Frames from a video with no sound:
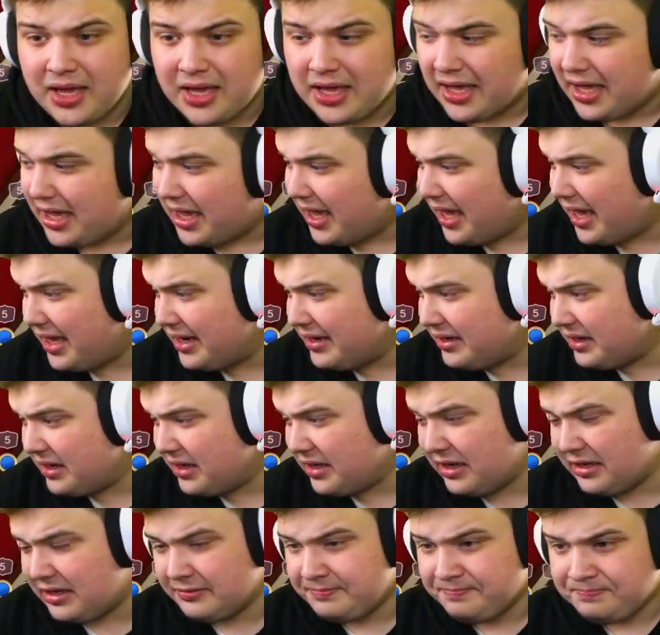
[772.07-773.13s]
And
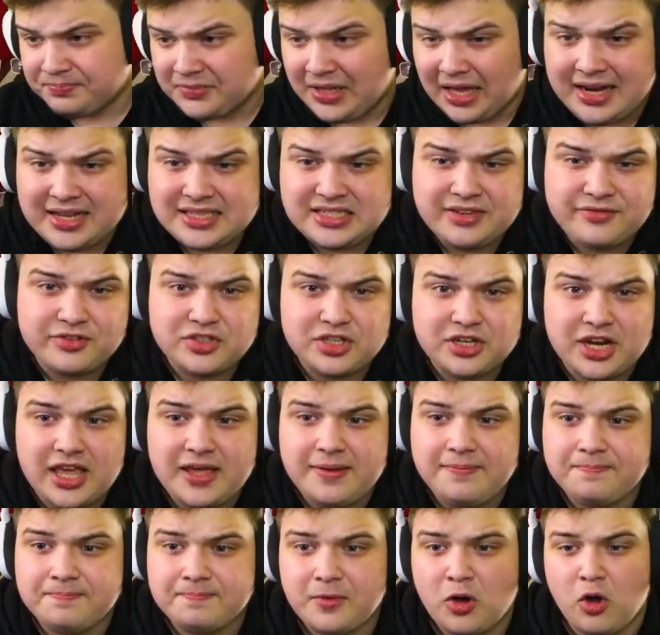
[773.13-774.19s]
uh, that is it for today.
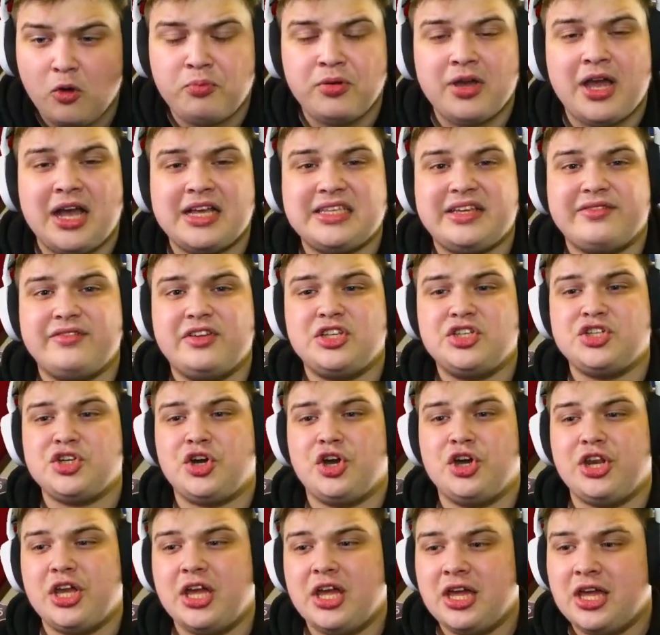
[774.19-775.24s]
Hope you guys have
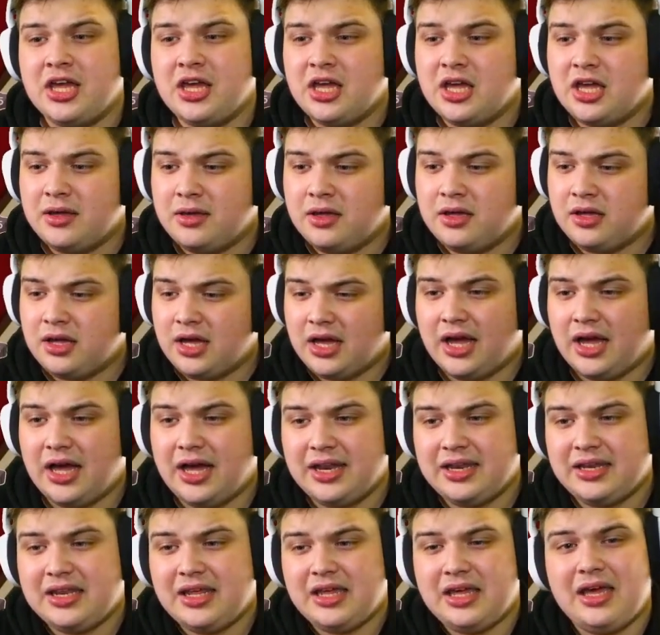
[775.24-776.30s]
enjoyed.
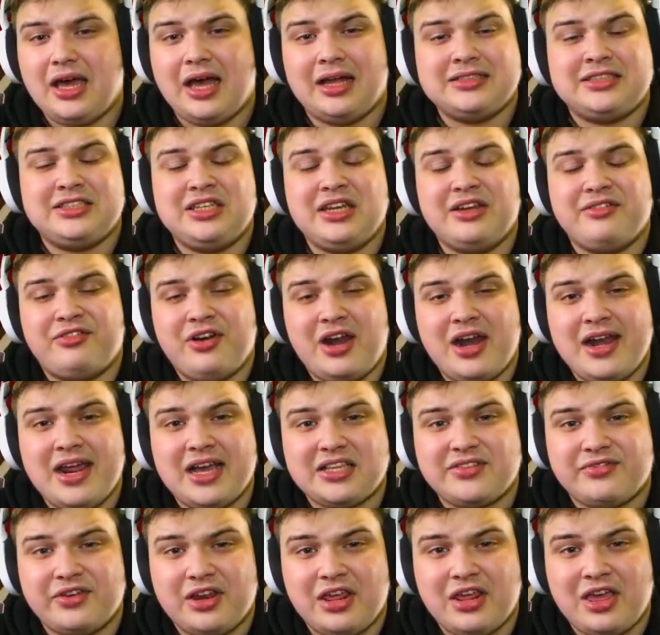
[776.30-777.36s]
And uh, I'll see you in the very
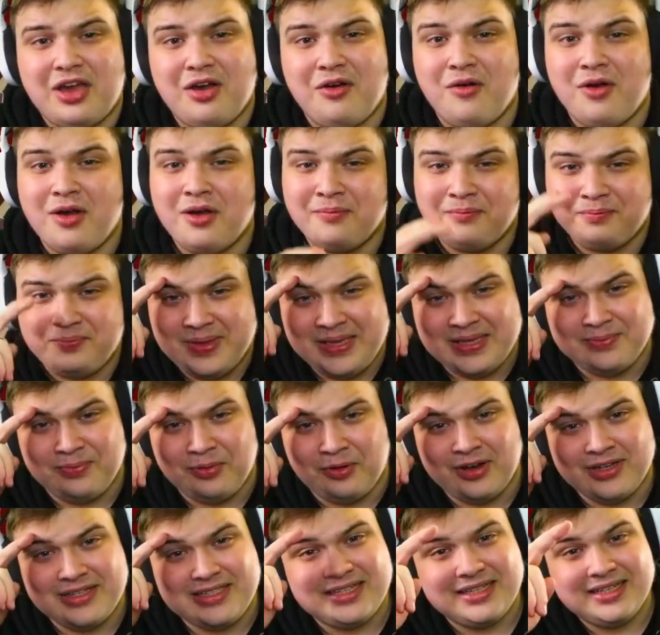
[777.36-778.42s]
next video. Peace,
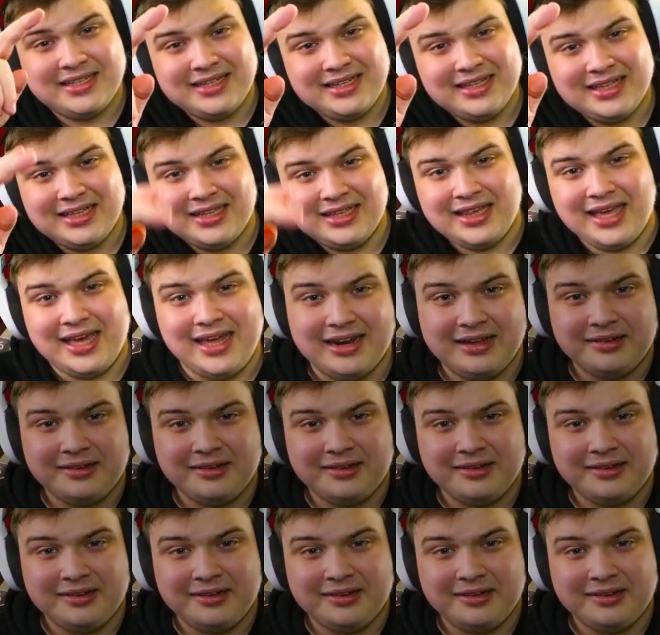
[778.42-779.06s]
boys. Later.